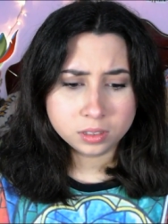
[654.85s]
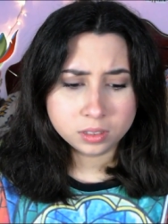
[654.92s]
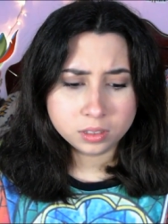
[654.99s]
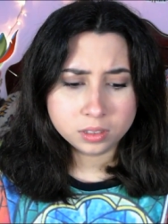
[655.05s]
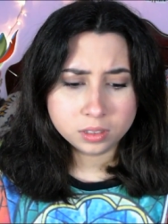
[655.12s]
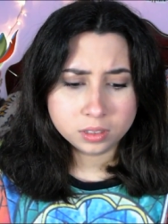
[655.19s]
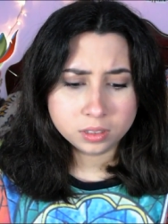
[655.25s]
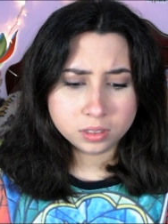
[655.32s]
that's
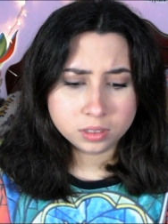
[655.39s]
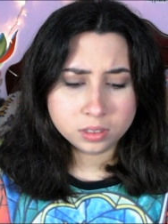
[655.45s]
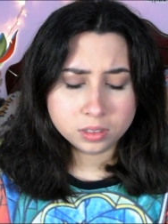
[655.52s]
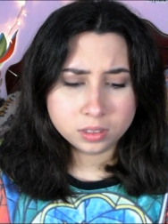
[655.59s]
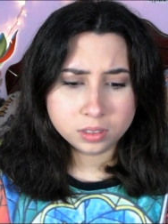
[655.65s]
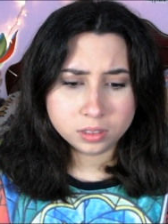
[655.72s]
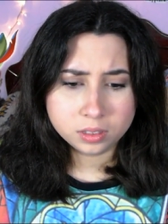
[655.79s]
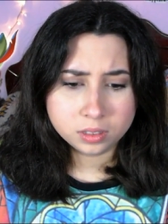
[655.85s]
all I know
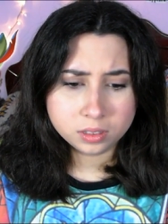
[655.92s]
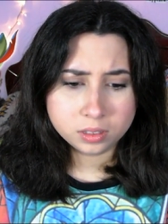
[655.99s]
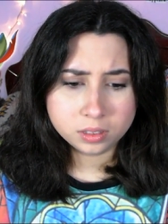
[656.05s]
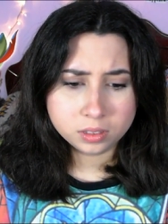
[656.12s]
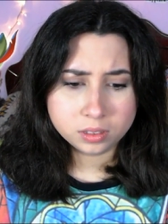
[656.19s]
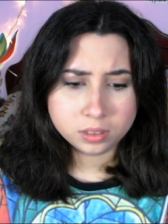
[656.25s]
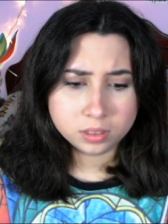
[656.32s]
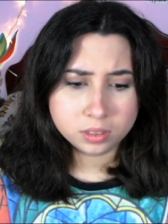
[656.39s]
how to do.
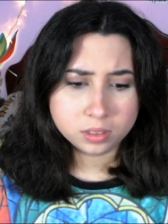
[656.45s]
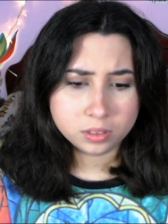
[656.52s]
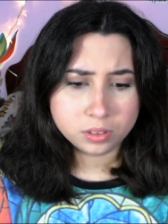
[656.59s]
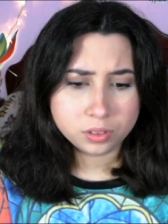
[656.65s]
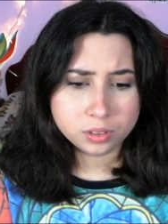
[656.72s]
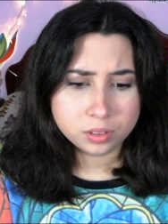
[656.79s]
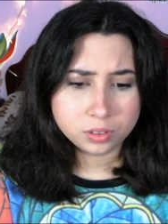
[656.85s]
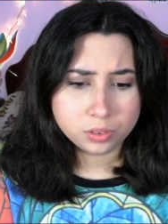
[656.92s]

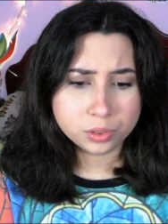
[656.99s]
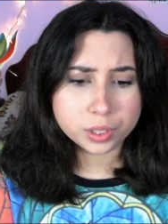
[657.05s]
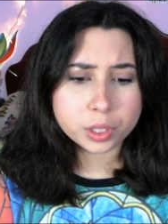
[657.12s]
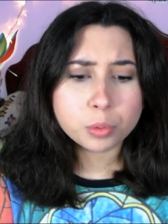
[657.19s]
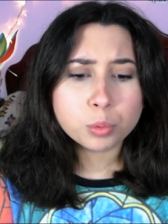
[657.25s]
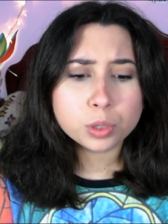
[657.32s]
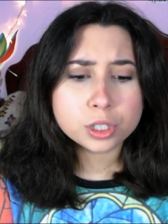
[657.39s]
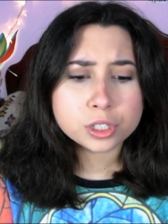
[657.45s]
You're
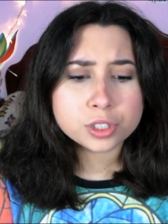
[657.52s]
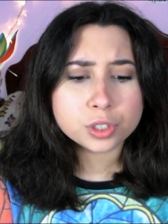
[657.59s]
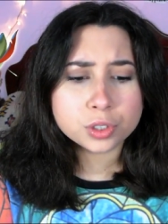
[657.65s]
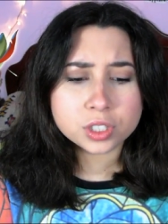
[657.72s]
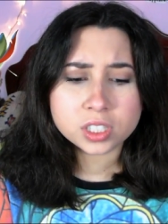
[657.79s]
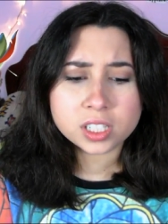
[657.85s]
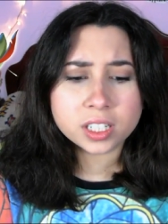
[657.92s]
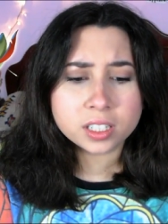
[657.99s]
a wuss,
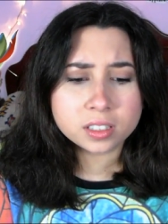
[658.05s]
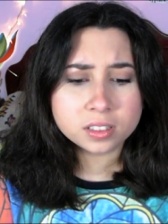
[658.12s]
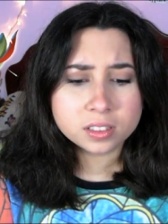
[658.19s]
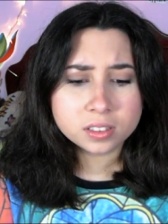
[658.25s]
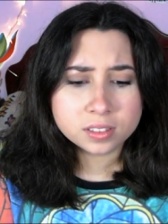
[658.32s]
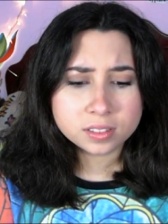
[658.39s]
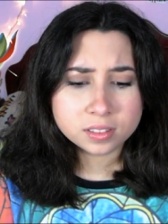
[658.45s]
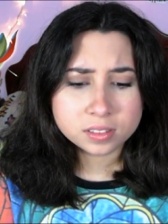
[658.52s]

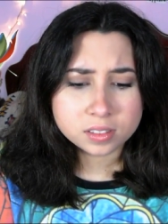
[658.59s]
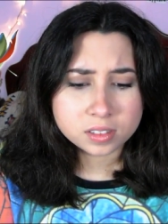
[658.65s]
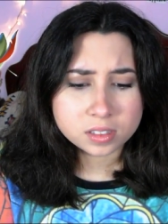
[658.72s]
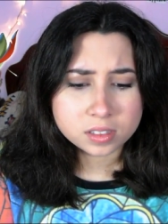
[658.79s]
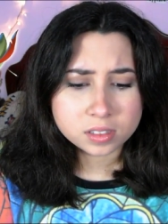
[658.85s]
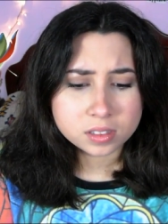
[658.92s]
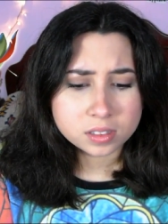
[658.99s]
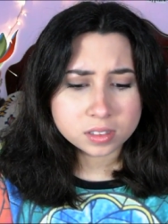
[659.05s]
Eugene.
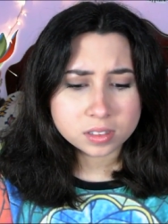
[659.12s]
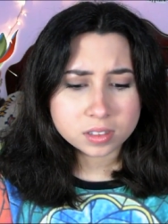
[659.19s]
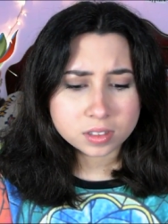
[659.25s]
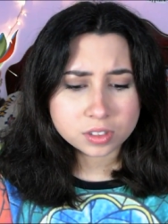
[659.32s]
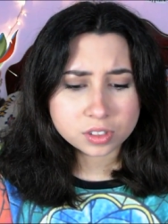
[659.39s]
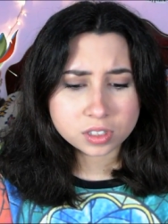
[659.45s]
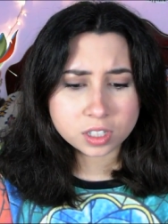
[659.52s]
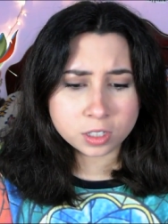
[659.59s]

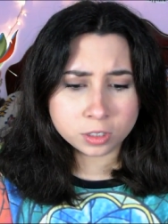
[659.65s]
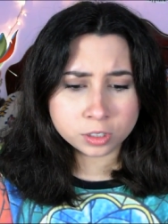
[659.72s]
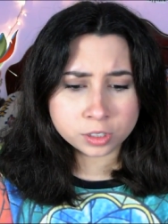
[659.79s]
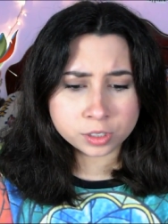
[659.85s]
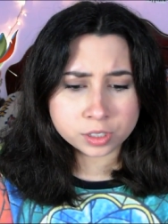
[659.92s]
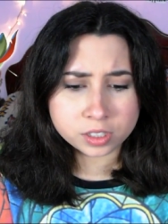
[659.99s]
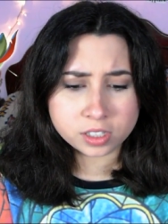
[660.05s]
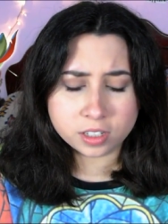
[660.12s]
Just kill
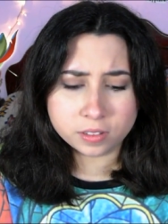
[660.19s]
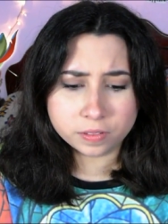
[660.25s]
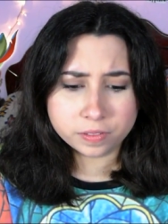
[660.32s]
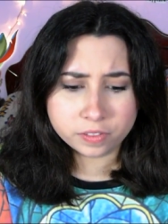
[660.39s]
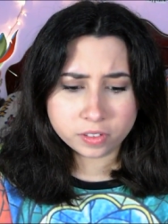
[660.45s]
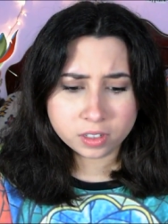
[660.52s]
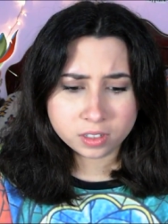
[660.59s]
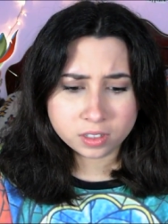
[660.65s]
yourself.